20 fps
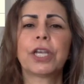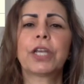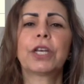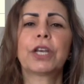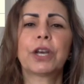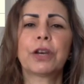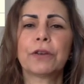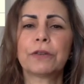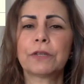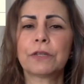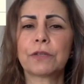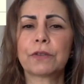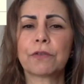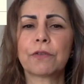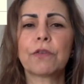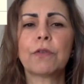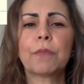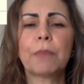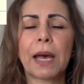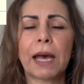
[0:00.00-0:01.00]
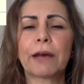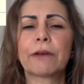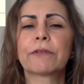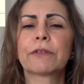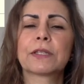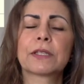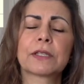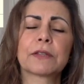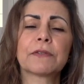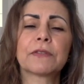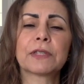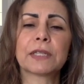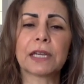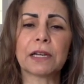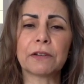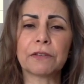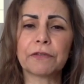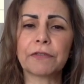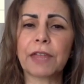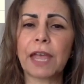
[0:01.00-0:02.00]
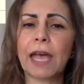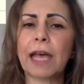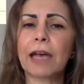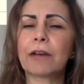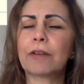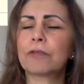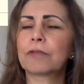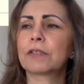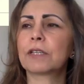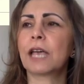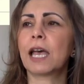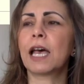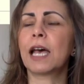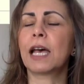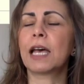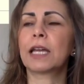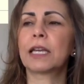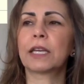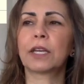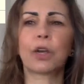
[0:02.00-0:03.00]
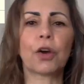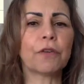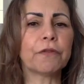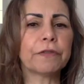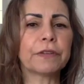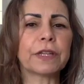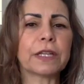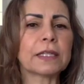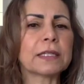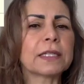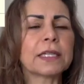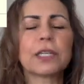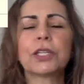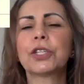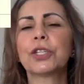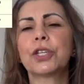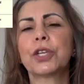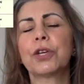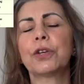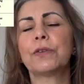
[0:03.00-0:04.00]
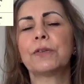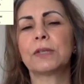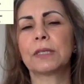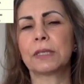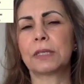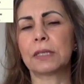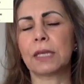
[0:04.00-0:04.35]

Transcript: goes through bouts of self-doubt and confidence issues.